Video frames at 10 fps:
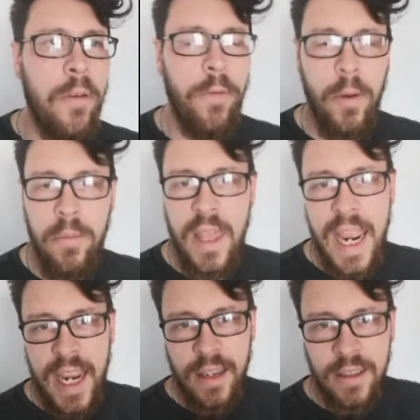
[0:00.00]
from
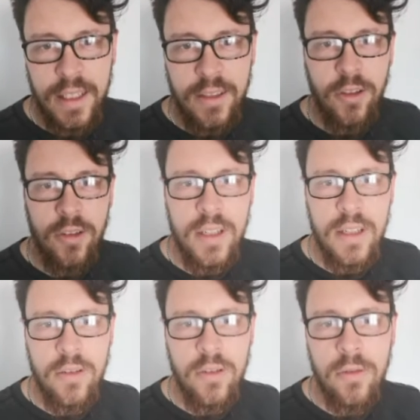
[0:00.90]
there, it turned
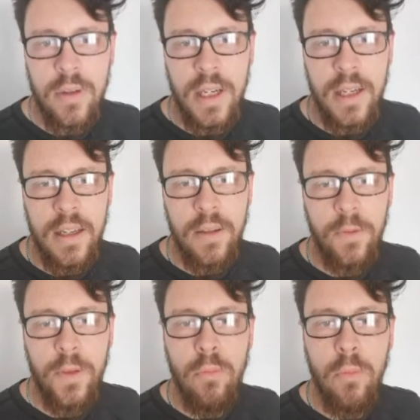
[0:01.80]
into a
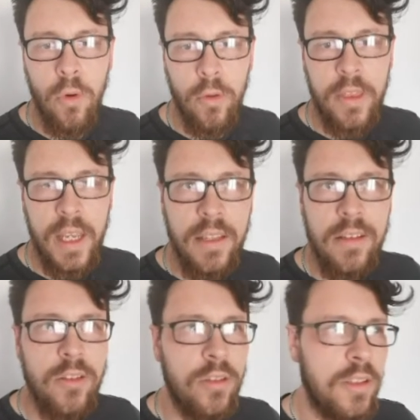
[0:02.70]
few more
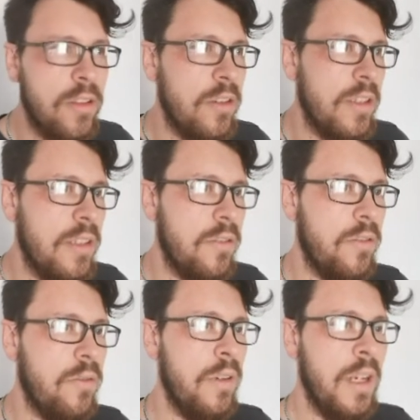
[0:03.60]
things. So, it turned
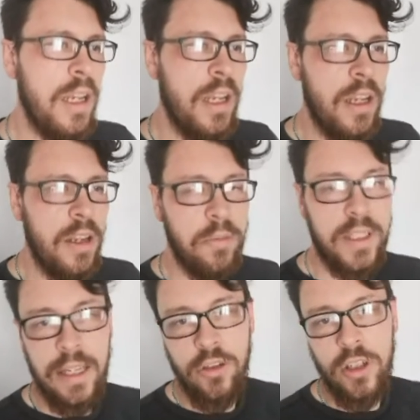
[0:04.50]
into
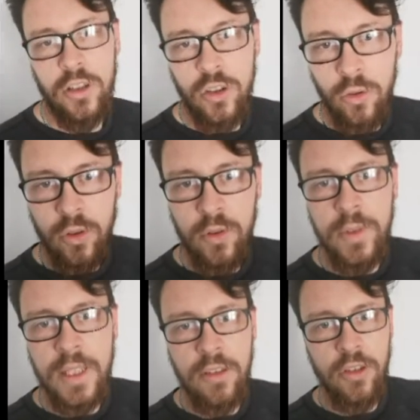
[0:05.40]
potentially a
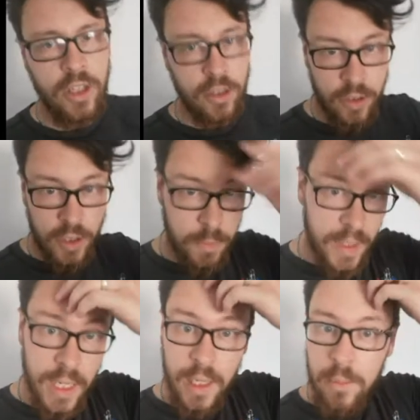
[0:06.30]
sword, potentially a
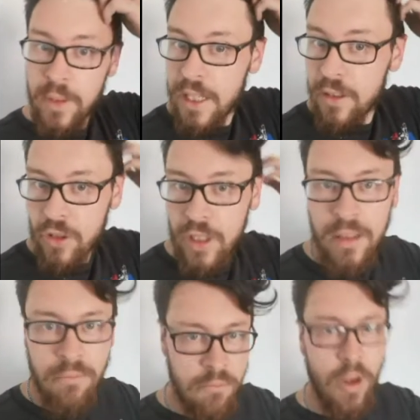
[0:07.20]
spear,
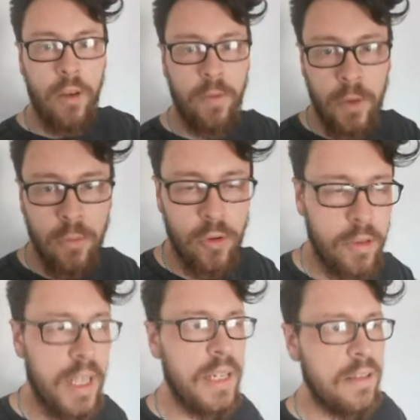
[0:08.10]
potentially a few
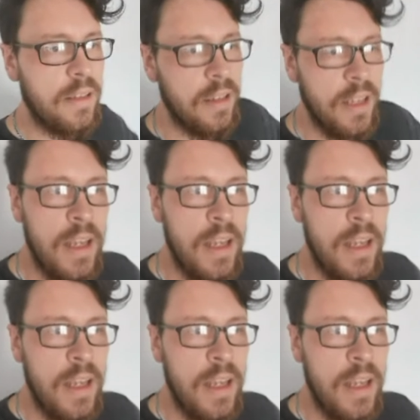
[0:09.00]
more things.